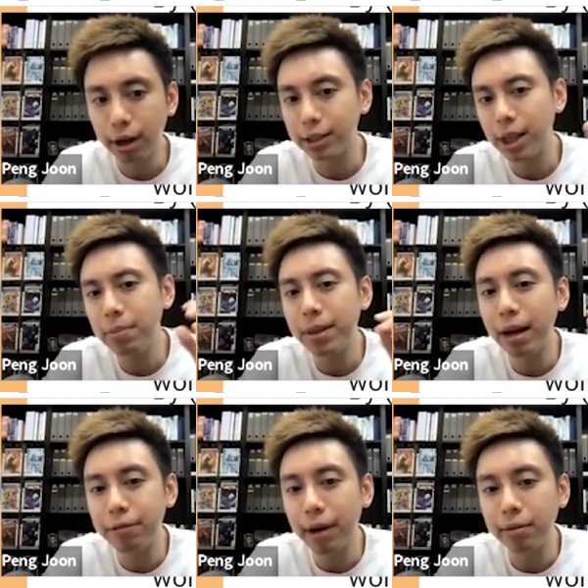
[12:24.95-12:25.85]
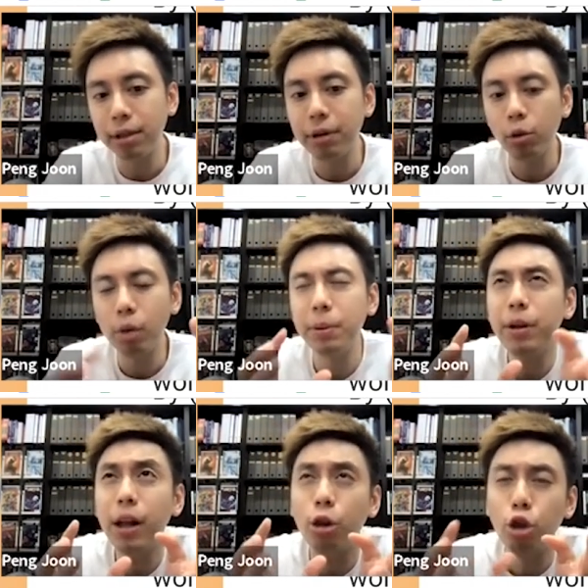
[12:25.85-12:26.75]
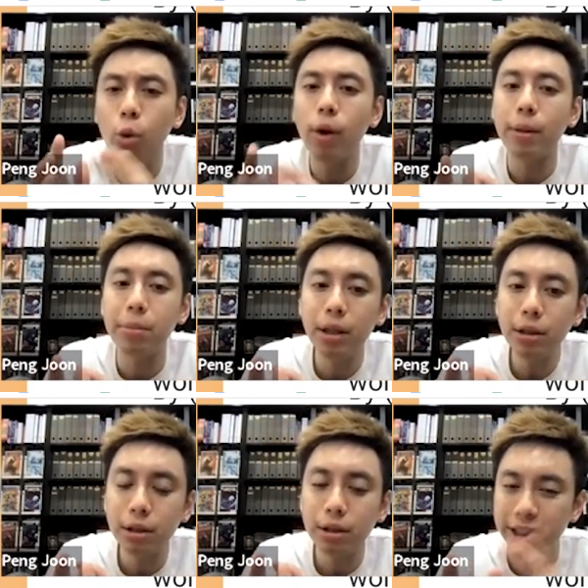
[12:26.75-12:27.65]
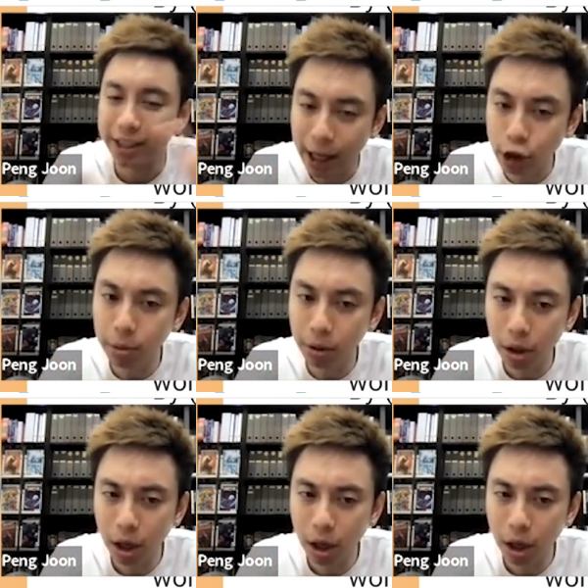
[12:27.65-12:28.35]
Escape 9 to 5 and live anywhere. People know what that means. It's tangible.